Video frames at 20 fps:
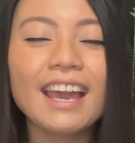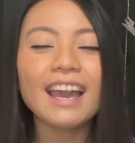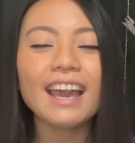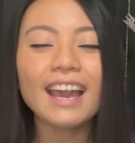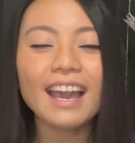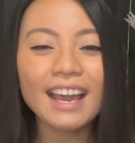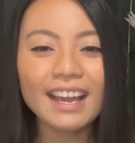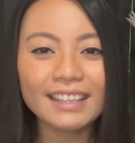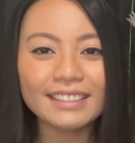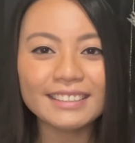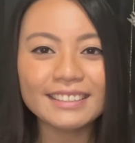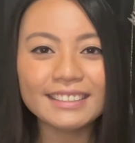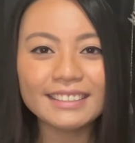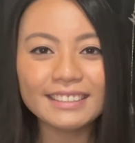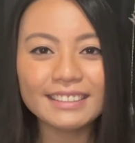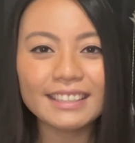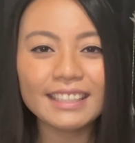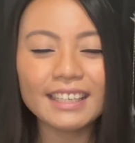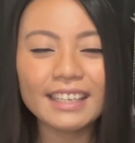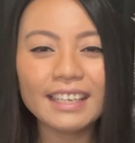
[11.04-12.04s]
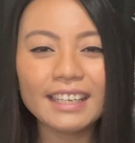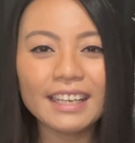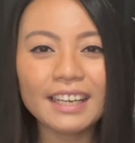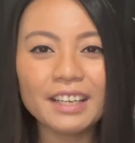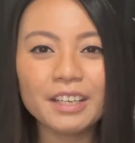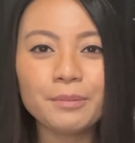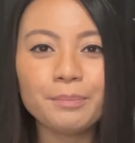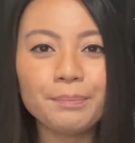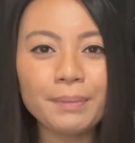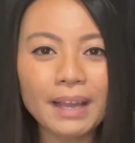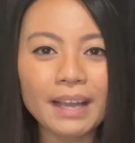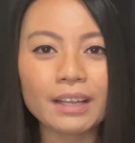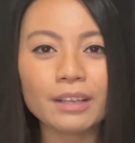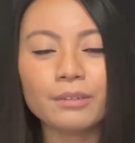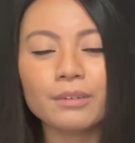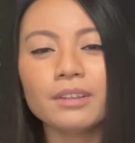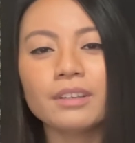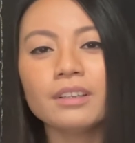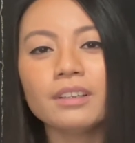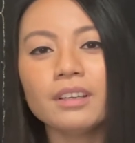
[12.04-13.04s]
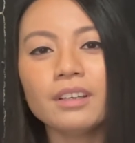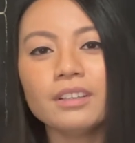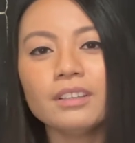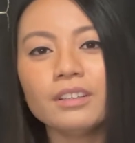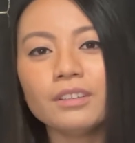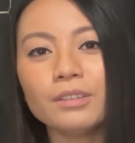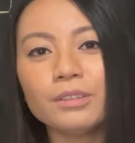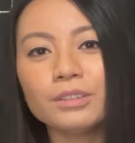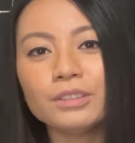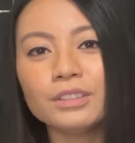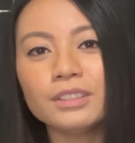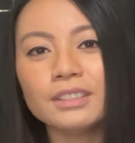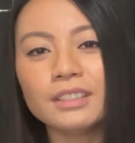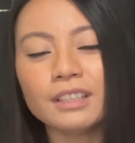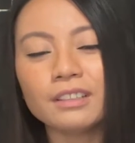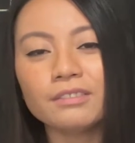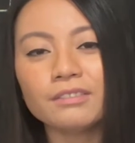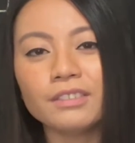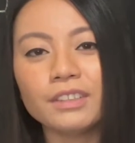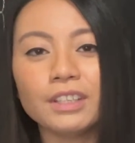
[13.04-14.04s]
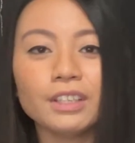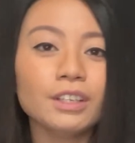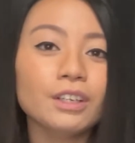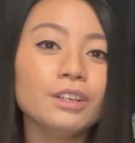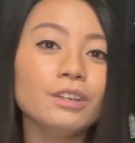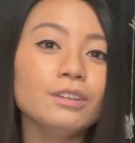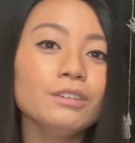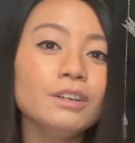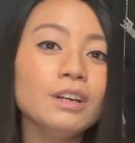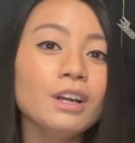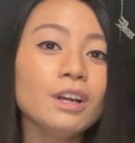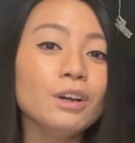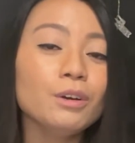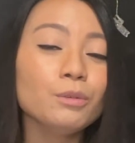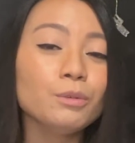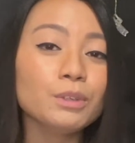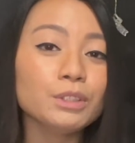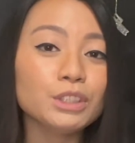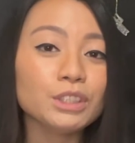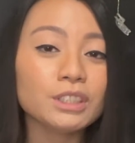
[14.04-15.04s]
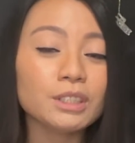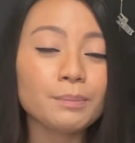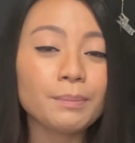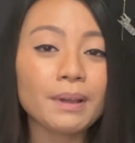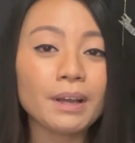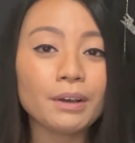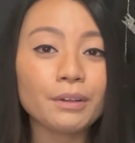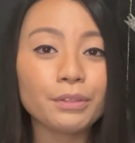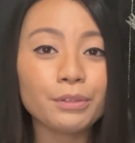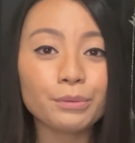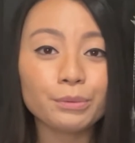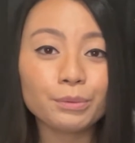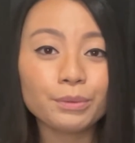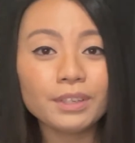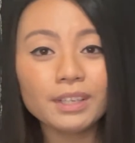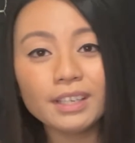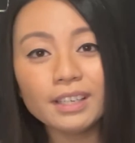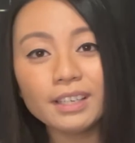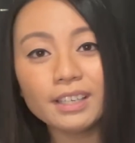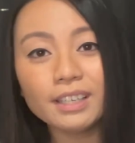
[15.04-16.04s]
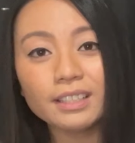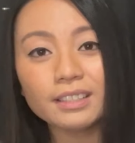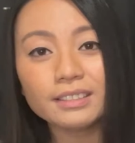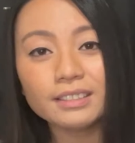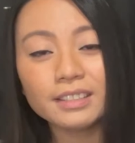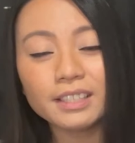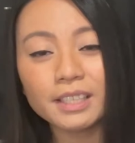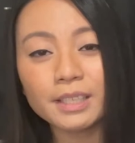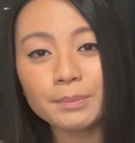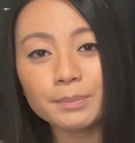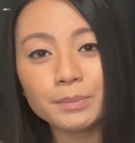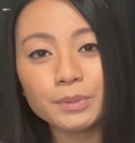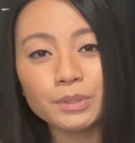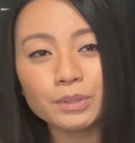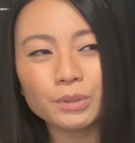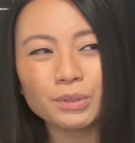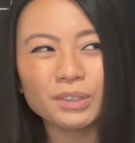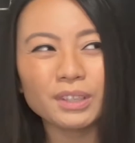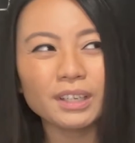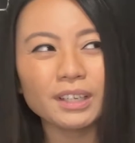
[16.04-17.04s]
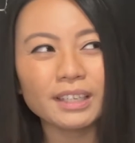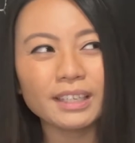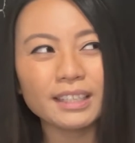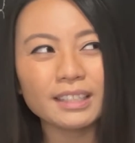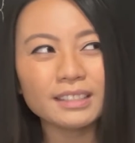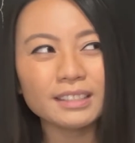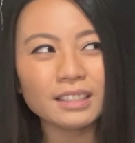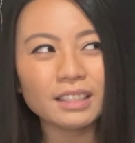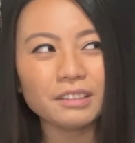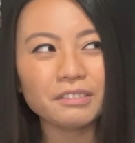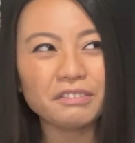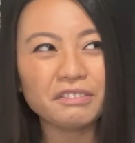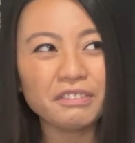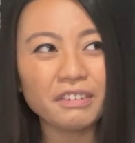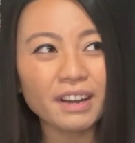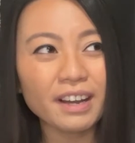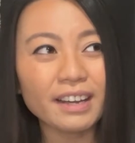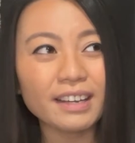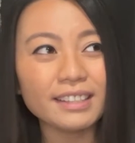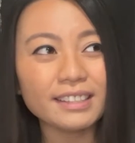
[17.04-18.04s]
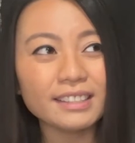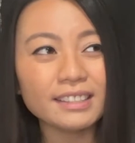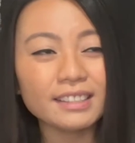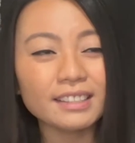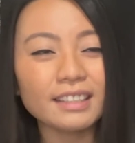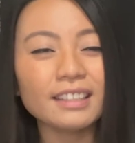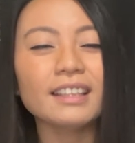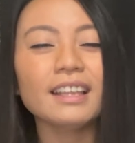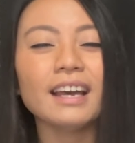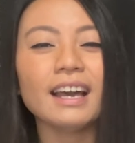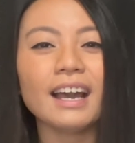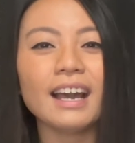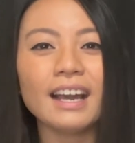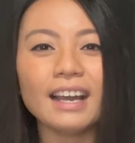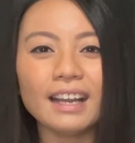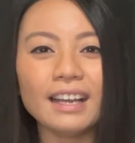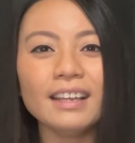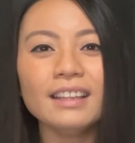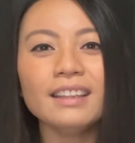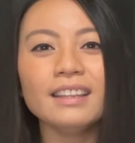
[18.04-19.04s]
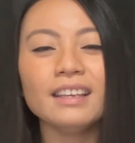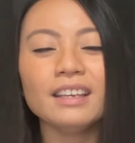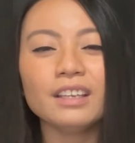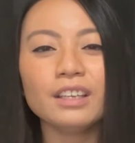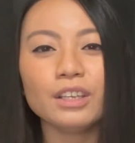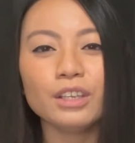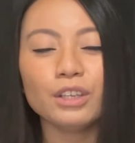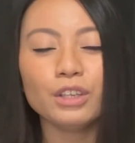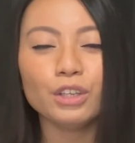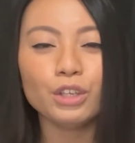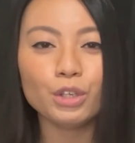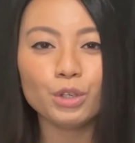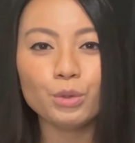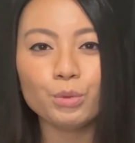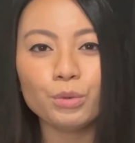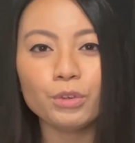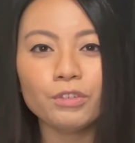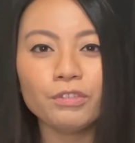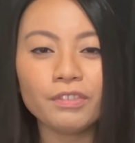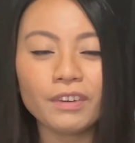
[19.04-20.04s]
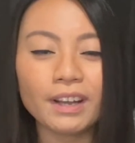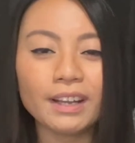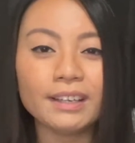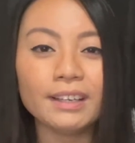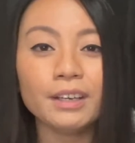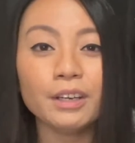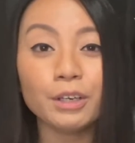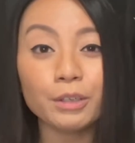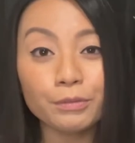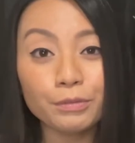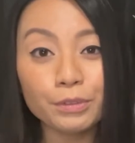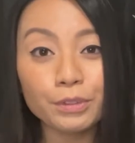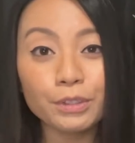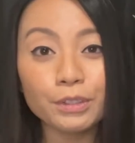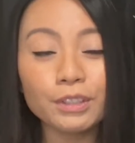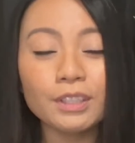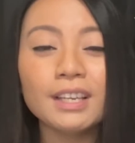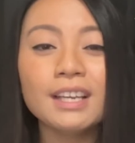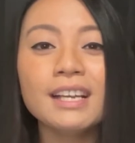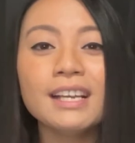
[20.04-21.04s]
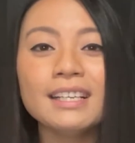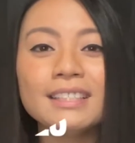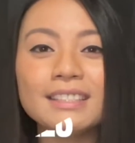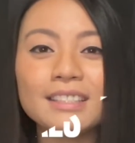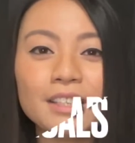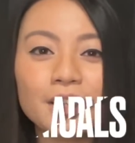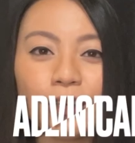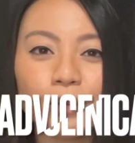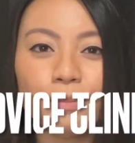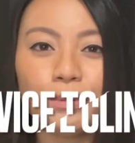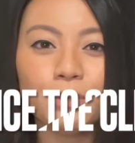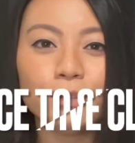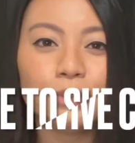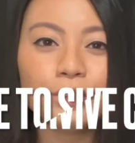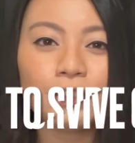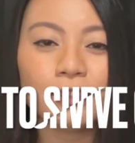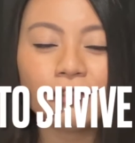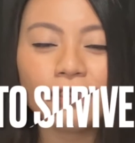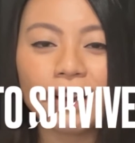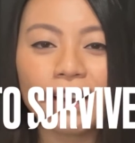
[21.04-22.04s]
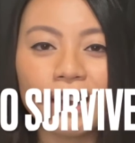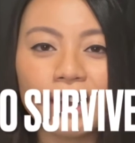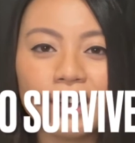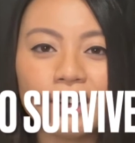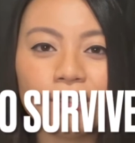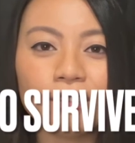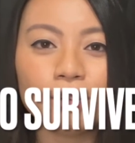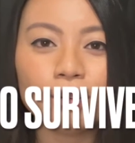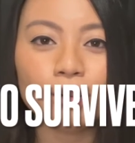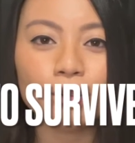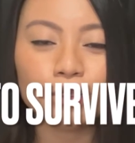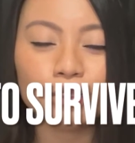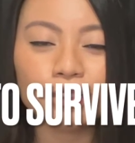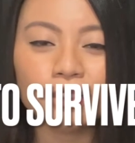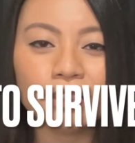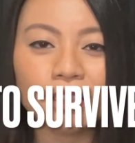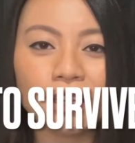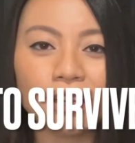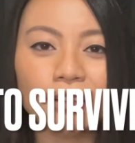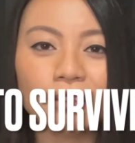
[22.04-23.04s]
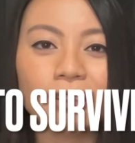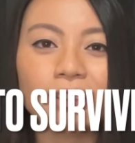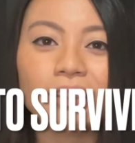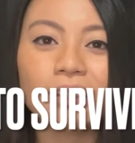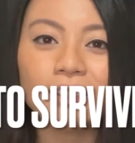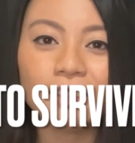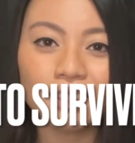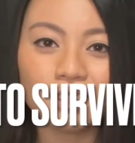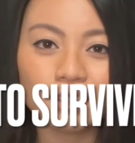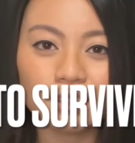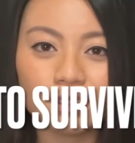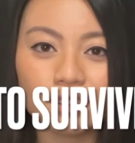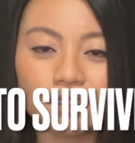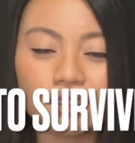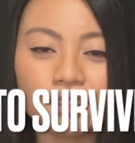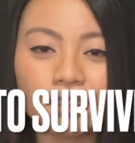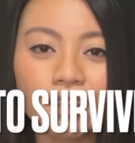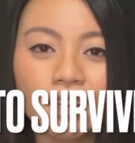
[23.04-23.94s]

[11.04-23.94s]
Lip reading: And today I am back with another ultrasound video, which is about three tips, or I guess advice, that I think you will find helpful to help you survive ultrasound clinicals.